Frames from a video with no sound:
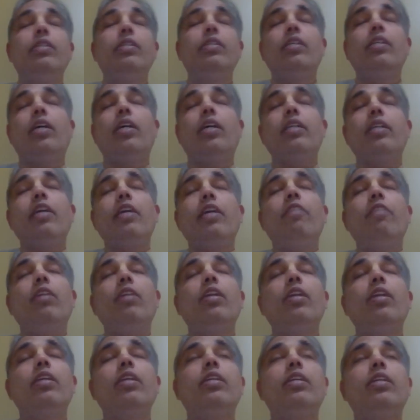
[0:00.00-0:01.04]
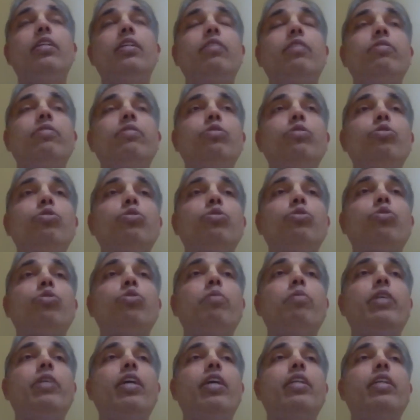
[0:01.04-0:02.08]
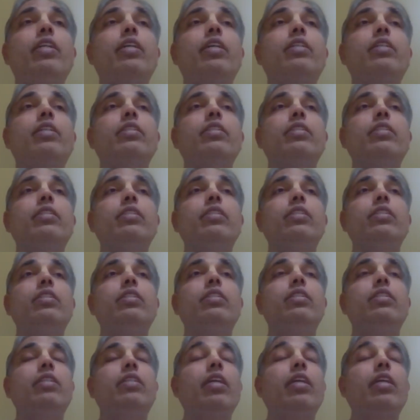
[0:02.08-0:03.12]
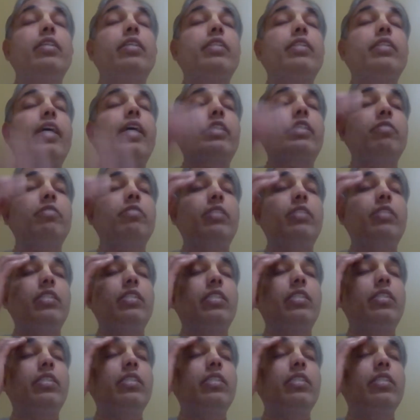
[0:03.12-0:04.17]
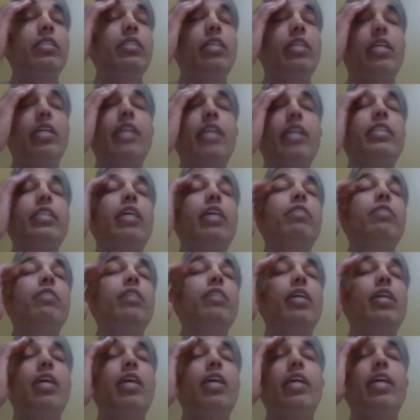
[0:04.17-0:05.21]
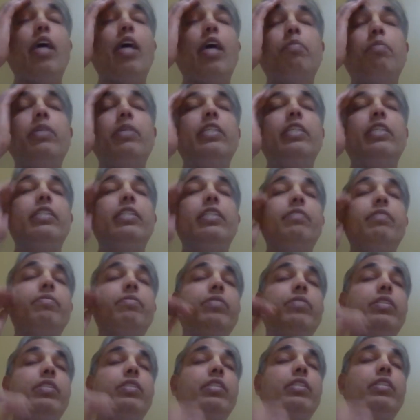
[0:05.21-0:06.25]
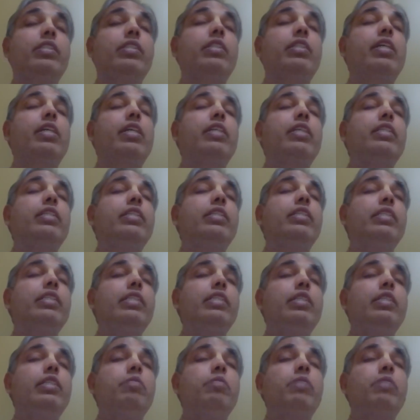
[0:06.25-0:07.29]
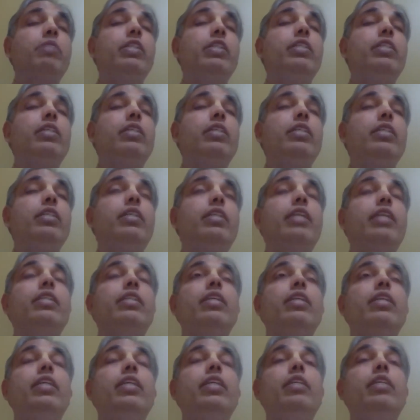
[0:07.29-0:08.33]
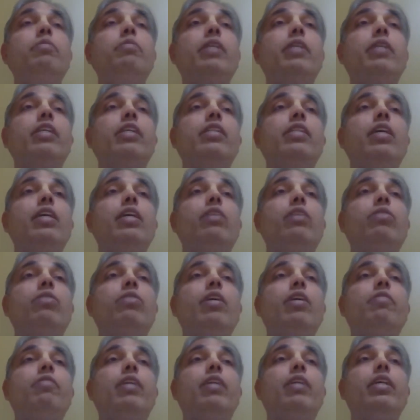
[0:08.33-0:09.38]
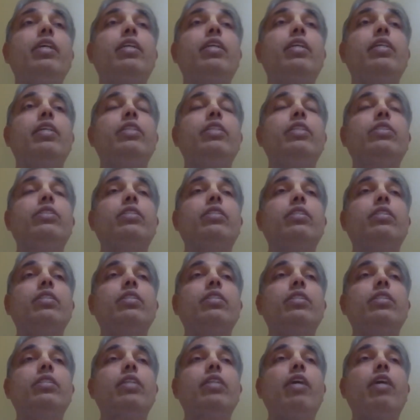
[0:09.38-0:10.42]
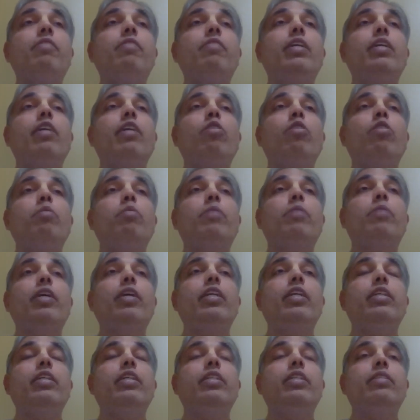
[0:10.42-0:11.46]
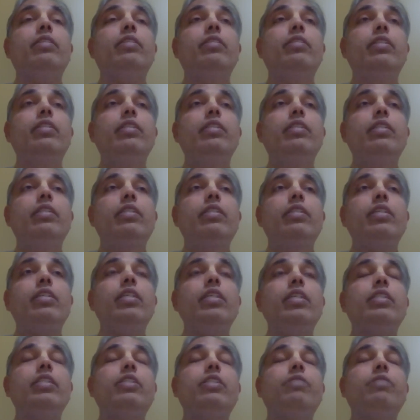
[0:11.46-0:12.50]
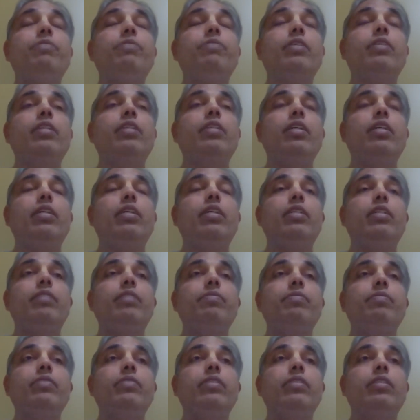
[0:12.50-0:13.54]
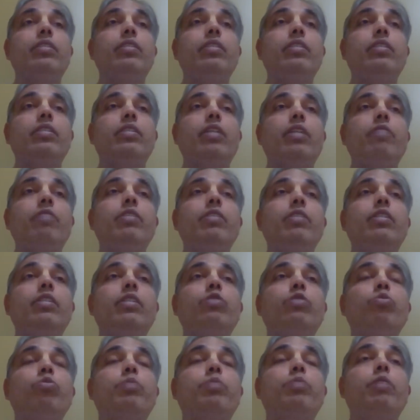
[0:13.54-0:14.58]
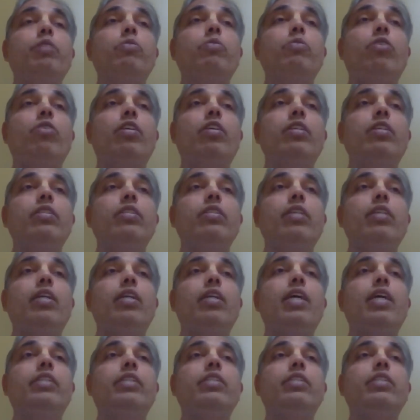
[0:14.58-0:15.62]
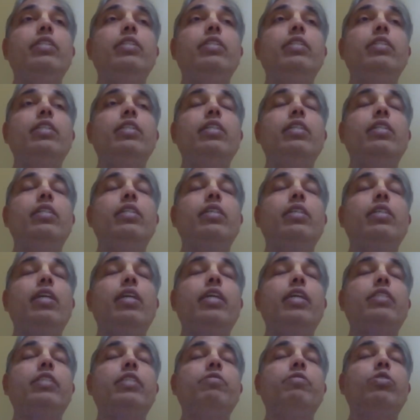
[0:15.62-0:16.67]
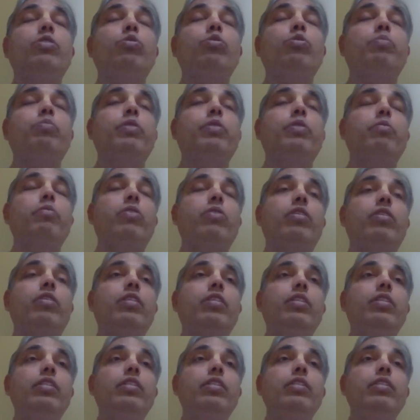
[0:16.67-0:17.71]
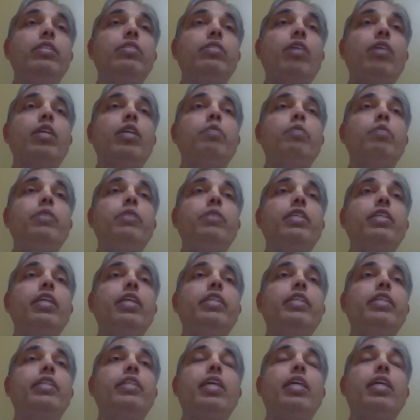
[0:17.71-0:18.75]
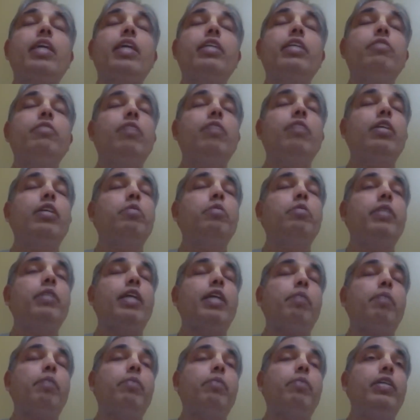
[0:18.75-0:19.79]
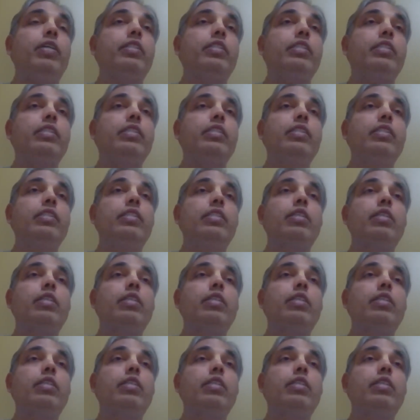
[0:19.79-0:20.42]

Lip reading: And they will do so many other irreligious activities. They are not satisfied, they are not happy internally. It doesn't lead, because they don't have higher nature. They haven't developed any taste for the serving the Supreme Lord. They are not seeing in relation with Supreme Lord. So automatically it cannot give ultimate happiness.